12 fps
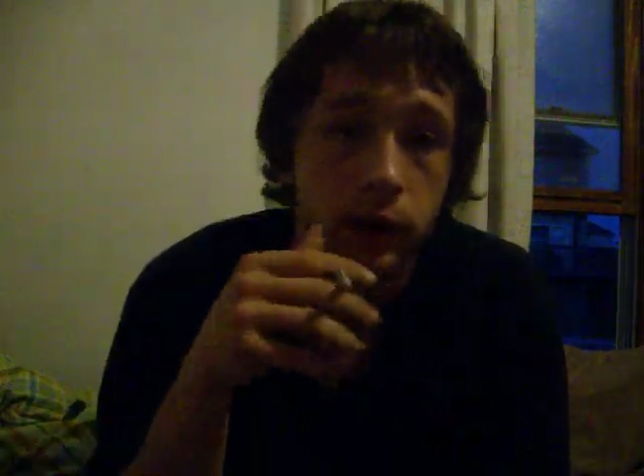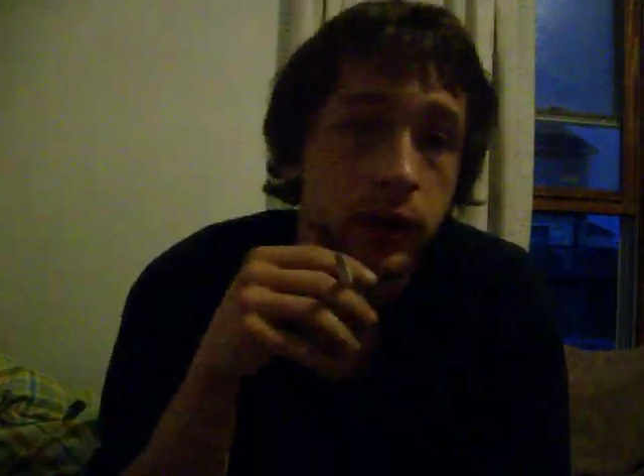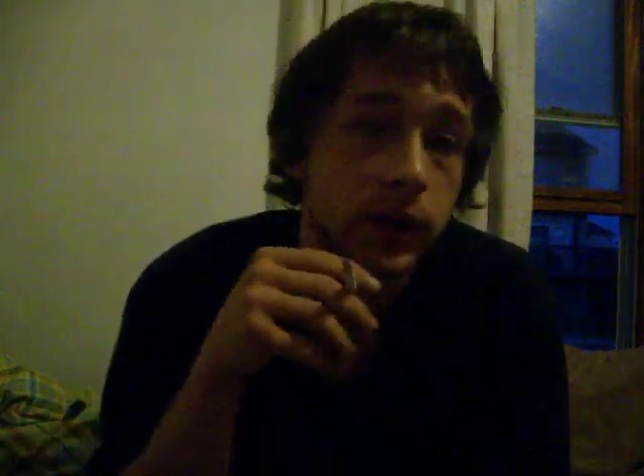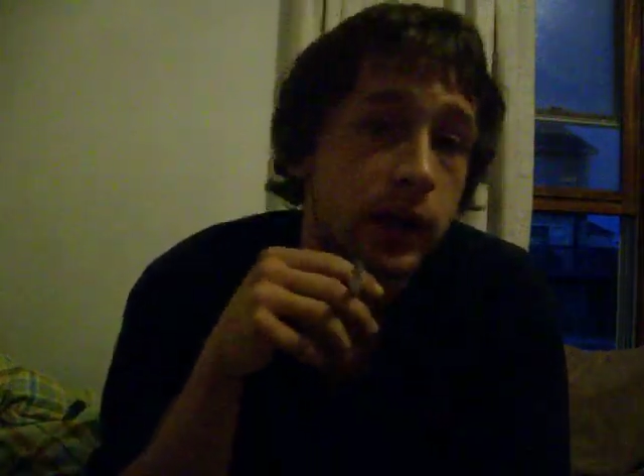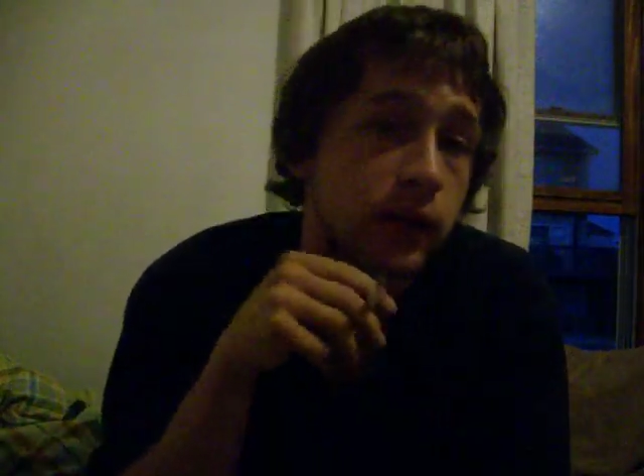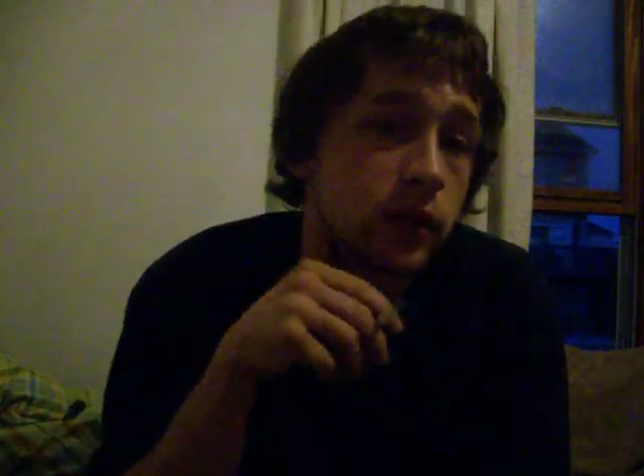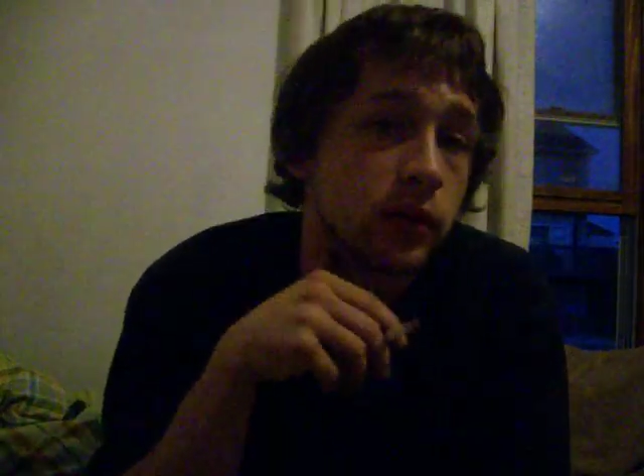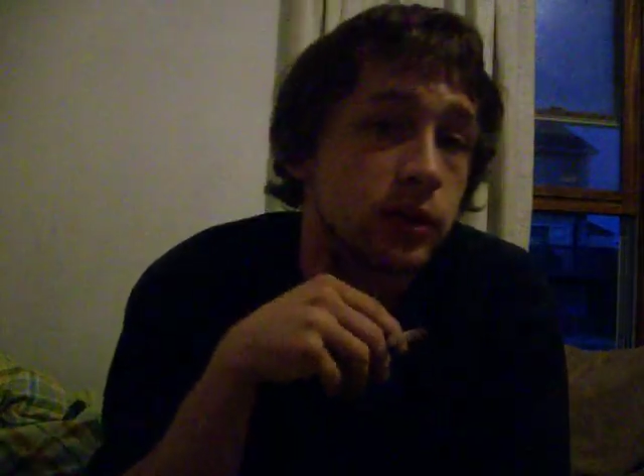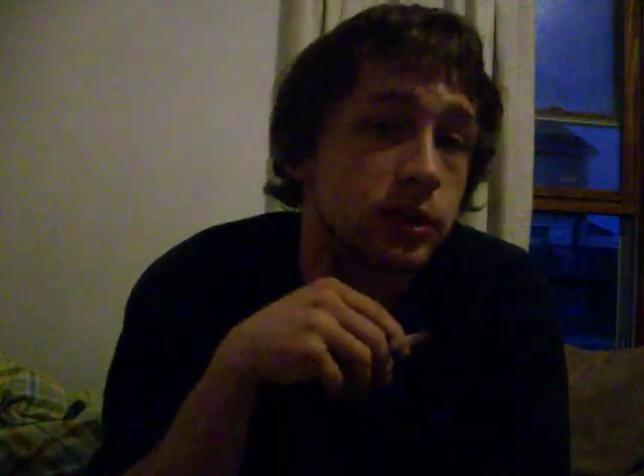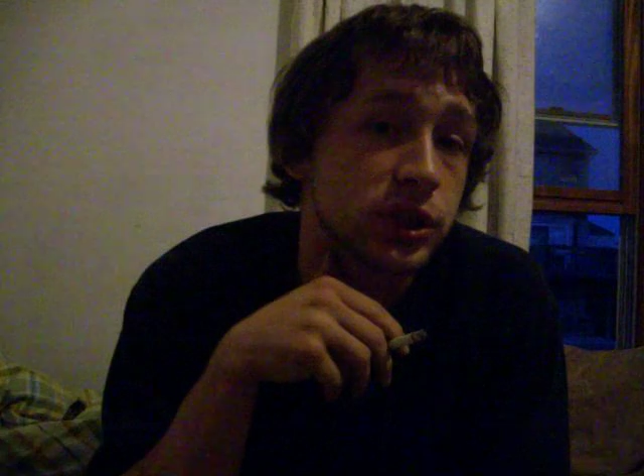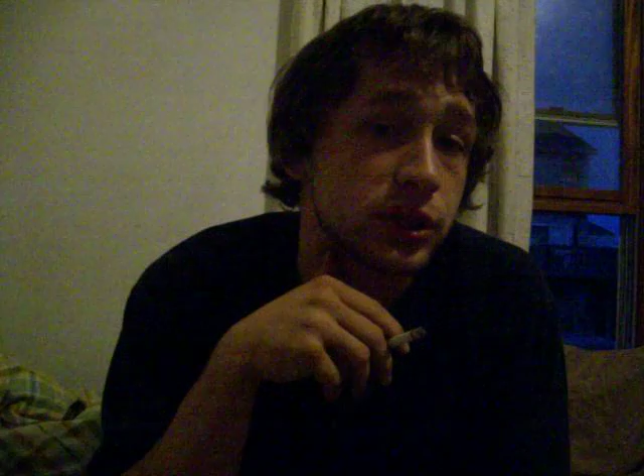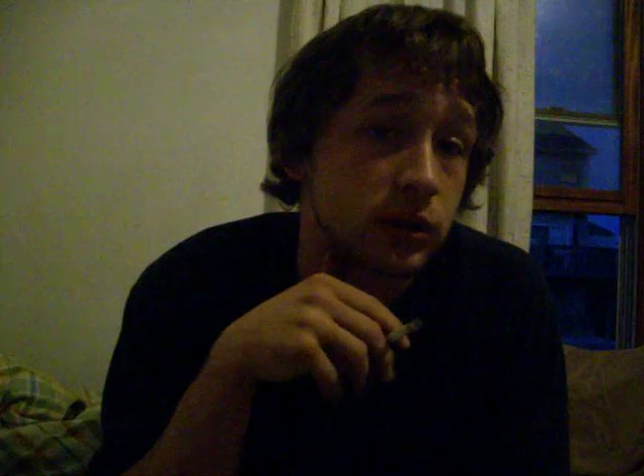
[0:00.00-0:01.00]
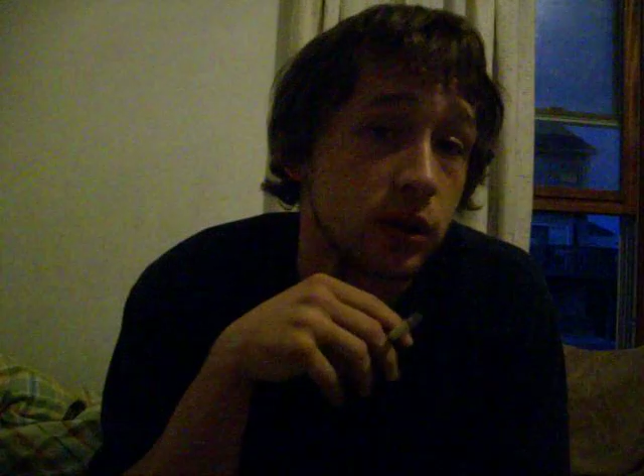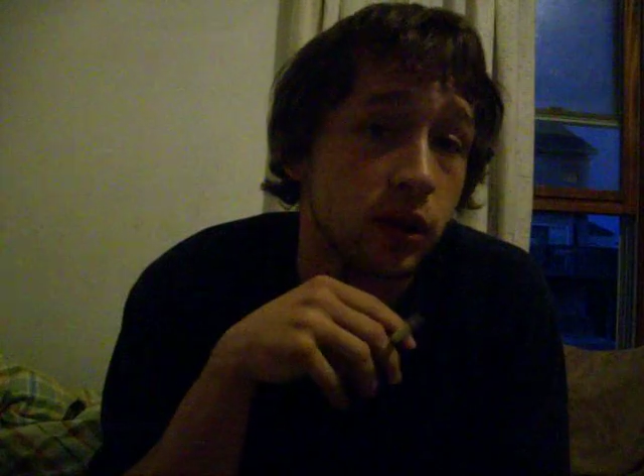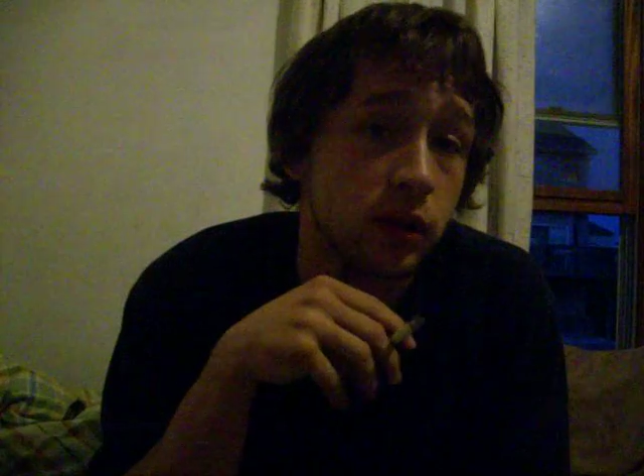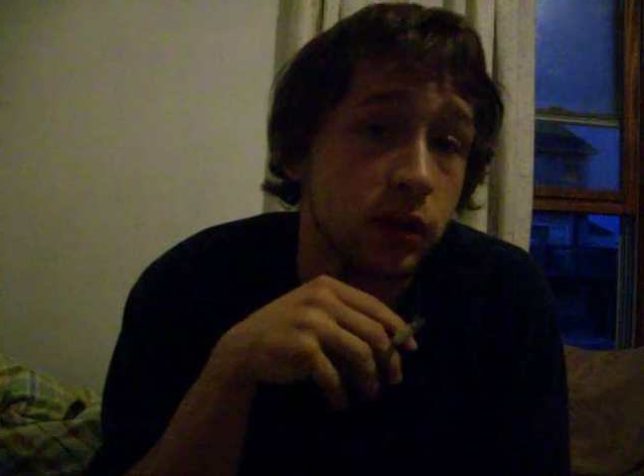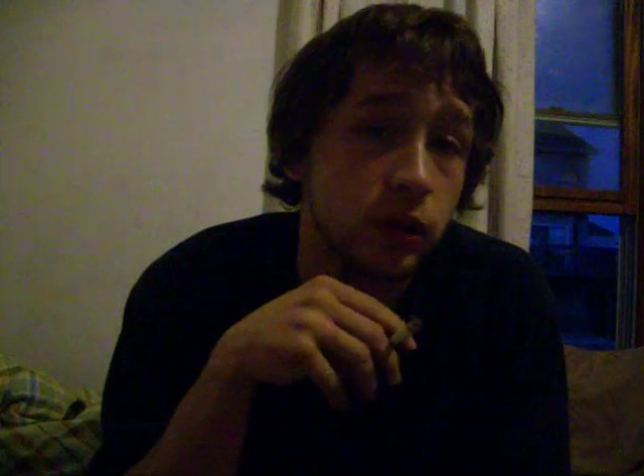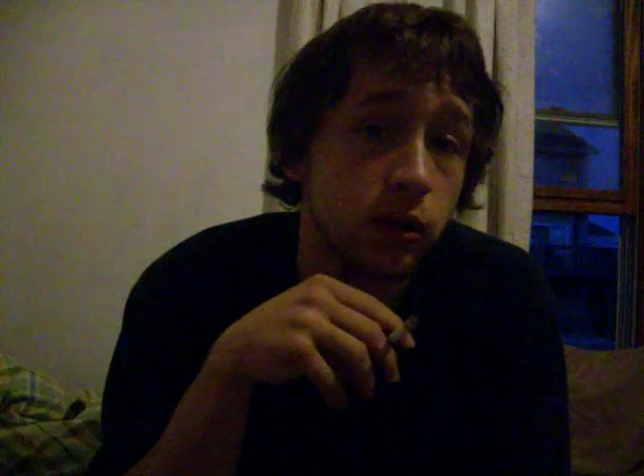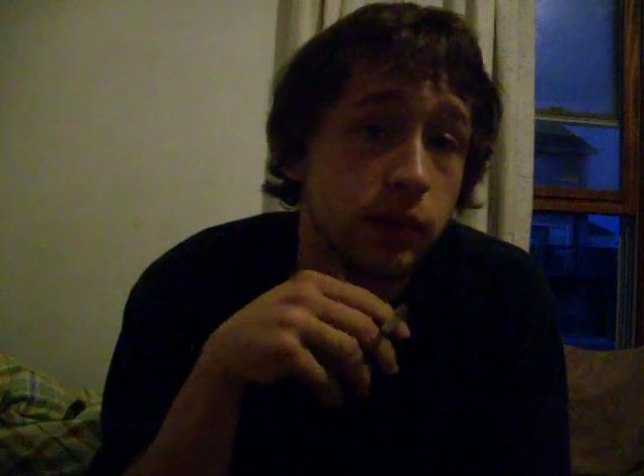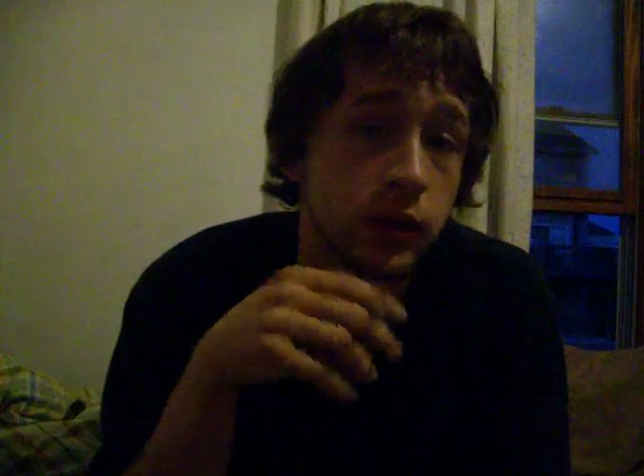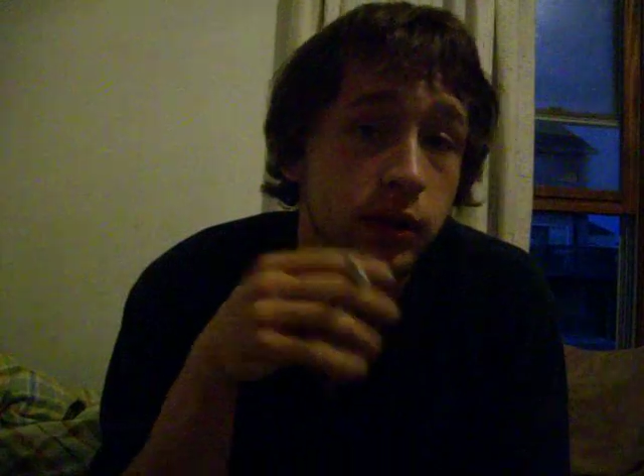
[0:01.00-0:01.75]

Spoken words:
inhale just a little bit,